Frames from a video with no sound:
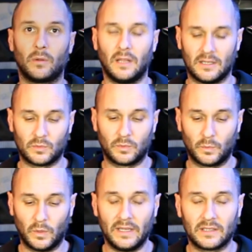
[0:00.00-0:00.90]
last
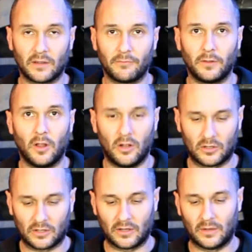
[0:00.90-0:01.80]
week's
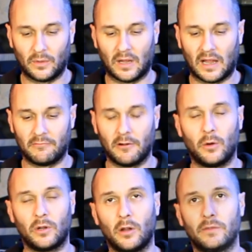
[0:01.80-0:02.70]
vlog, I
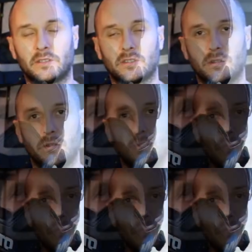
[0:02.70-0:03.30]
rode over to